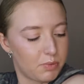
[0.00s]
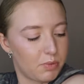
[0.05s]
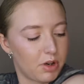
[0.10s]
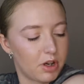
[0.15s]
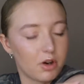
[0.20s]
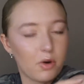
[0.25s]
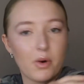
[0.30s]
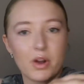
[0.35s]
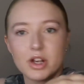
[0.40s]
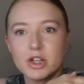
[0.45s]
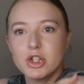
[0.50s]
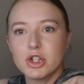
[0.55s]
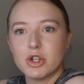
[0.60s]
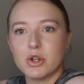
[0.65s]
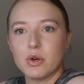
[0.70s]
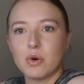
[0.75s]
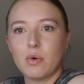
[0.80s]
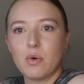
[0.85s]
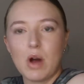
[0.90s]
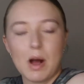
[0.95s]
we're going
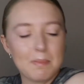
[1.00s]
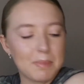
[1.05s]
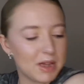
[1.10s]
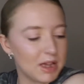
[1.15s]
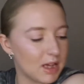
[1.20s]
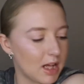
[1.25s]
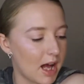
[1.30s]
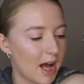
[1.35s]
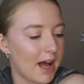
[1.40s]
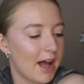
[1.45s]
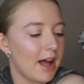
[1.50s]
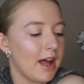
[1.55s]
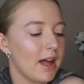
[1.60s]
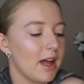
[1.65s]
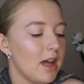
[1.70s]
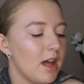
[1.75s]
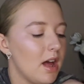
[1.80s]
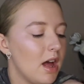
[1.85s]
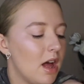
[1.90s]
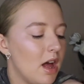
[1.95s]
to
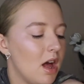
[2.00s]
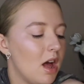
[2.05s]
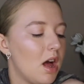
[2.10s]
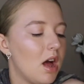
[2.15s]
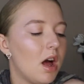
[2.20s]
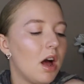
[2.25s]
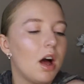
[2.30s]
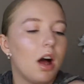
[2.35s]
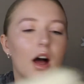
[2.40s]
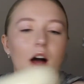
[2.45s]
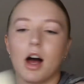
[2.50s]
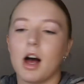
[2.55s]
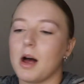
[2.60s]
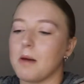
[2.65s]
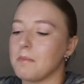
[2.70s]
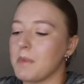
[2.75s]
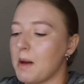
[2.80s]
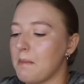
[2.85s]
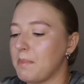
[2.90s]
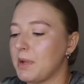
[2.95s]
apply
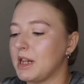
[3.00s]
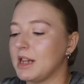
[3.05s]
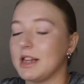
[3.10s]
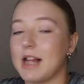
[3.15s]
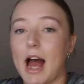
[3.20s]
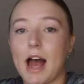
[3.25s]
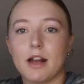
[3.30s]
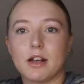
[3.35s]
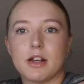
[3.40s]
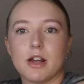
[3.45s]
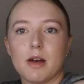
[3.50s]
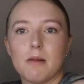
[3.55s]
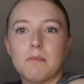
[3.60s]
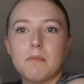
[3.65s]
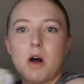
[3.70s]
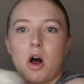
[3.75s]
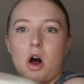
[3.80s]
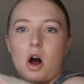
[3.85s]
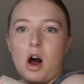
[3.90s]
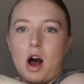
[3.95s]
platinum
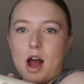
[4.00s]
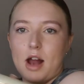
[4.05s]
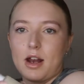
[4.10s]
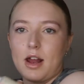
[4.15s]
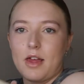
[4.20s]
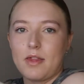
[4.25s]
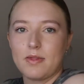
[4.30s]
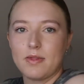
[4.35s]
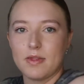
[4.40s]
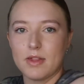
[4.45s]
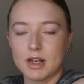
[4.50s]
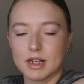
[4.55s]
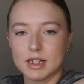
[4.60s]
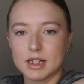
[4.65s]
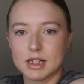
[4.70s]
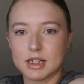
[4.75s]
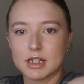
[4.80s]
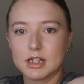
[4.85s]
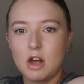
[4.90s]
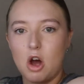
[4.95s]
on
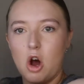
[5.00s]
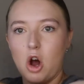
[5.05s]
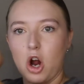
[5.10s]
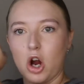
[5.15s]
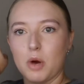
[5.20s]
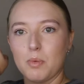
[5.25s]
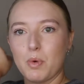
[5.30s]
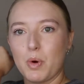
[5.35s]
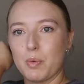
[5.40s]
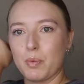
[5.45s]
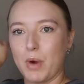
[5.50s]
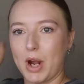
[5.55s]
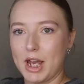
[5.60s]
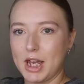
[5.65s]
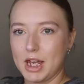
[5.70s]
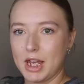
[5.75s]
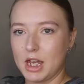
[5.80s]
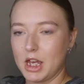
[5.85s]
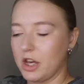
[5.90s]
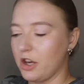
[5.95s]
this arm right
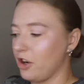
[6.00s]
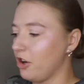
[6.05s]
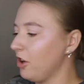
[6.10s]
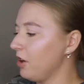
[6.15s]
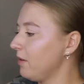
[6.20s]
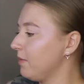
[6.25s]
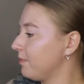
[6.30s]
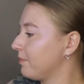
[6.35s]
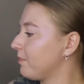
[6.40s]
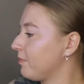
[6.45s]
here.